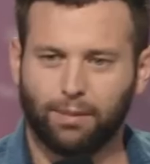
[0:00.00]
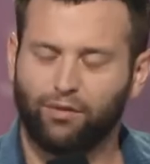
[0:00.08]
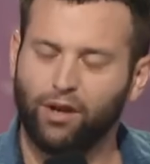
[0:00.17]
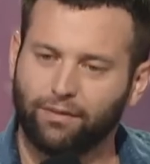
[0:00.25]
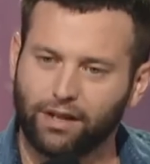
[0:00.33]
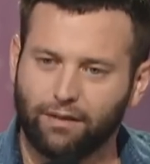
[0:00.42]
But
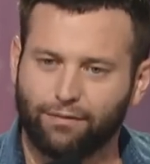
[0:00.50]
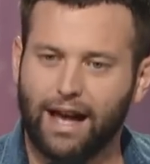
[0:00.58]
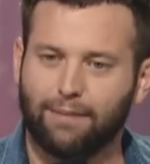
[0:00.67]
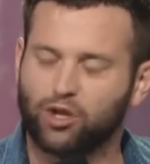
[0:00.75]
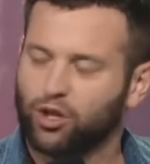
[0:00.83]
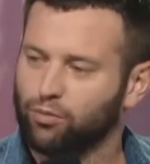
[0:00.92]
if you have enough
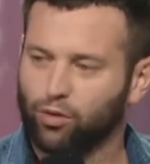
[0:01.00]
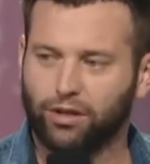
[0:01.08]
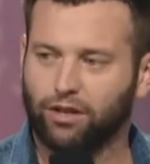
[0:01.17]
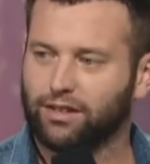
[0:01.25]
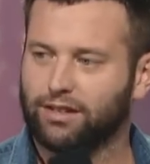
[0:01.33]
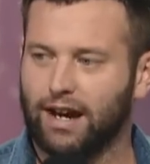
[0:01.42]
apps, you could
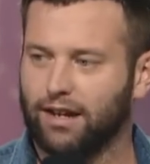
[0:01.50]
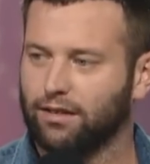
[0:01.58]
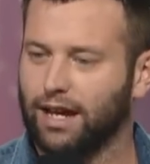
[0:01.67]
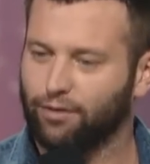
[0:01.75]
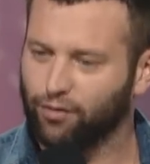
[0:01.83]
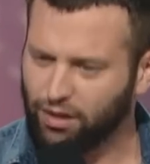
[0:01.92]
ruin your entire
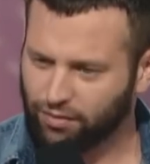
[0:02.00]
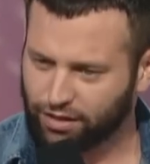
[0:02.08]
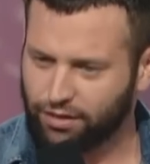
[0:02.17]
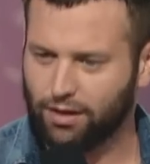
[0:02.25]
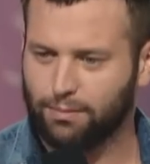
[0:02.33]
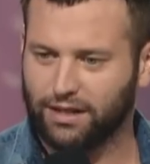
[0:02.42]
life. Have you ever
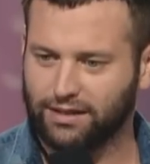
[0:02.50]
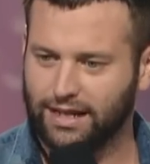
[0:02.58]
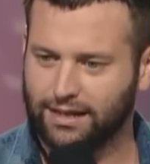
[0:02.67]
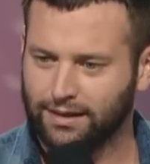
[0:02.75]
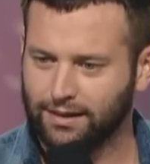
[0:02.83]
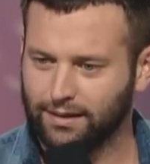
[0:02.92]
thought about
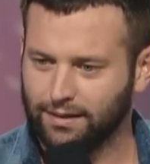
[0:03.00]
that?